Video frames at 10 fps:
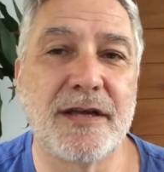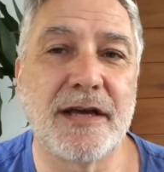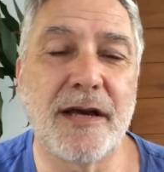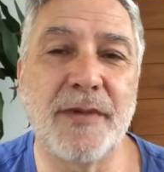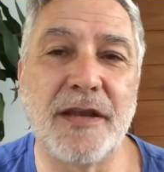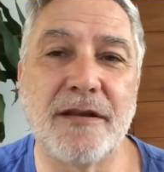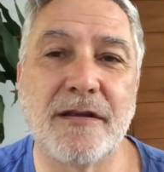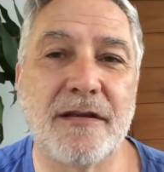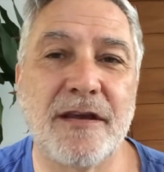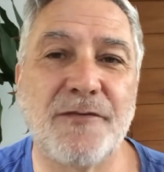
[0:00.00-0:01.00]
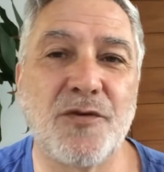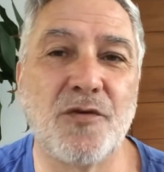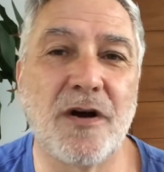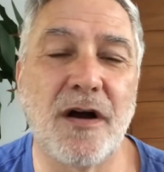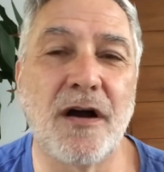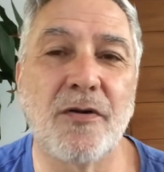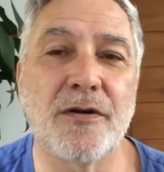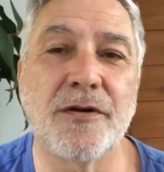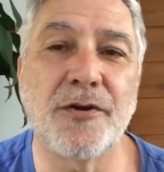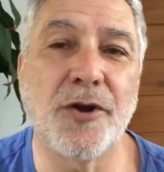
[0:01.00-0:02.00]
I mean, if you are
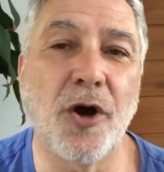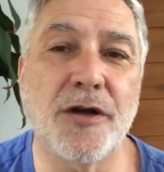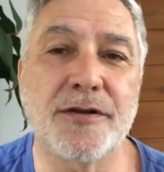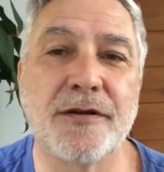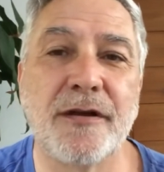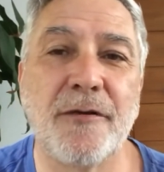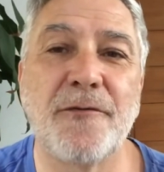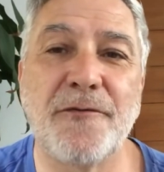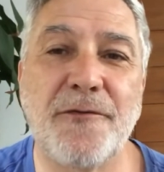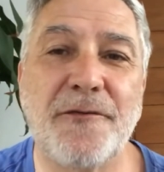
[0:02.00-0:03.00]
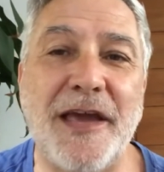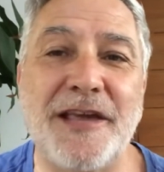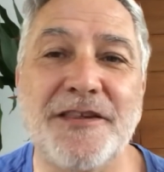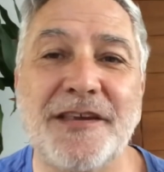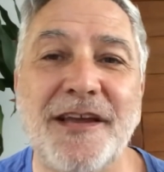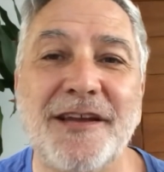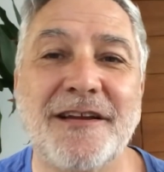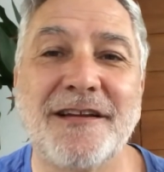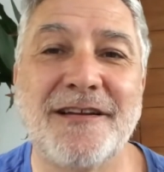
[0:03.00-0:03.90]
not facing